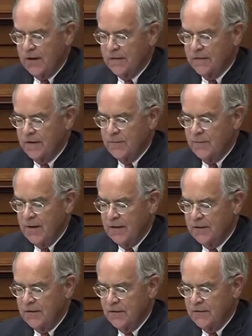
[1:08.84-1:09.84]
as a
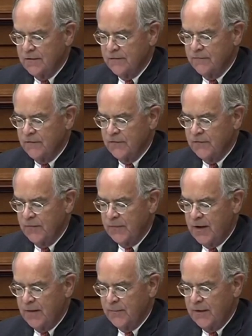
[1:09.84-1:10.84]
mega donor for the Trump
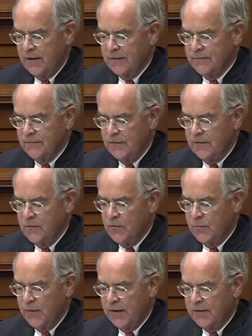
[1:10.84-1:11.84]
campaign, you were
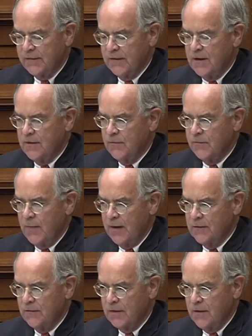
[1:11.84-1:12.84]
picked along with
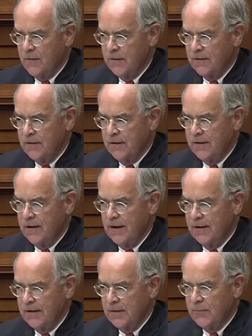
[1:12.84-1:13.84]
Michael Cohen and
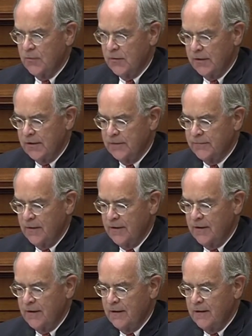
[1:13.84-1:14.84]
Elliot Broidy,
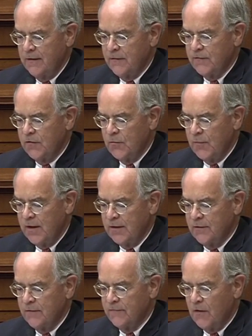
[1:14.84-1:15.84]
two men
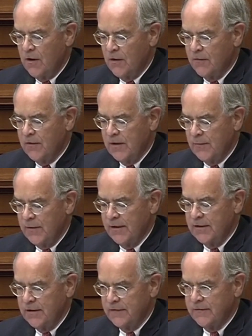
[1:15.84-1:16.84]
who have already
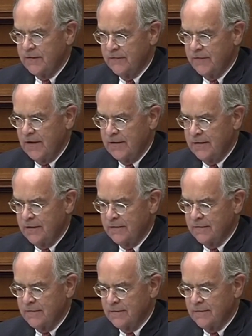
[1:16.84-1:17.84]
pled guilty to
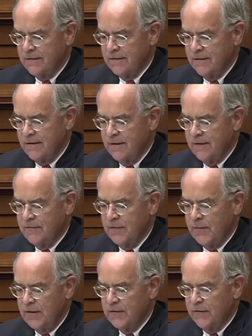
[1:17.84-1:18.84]
felonies, to
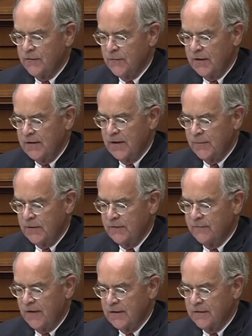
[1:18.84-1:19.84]
be the three deputy
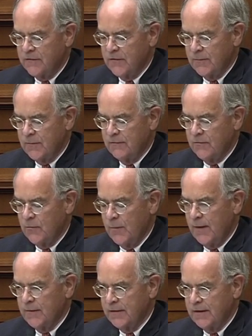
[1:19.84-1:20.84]
finance chairmen of the
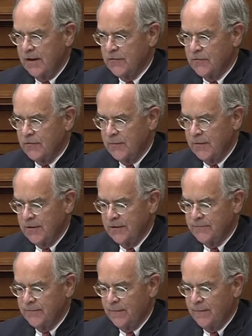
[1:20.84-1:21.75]
Republican National Committee.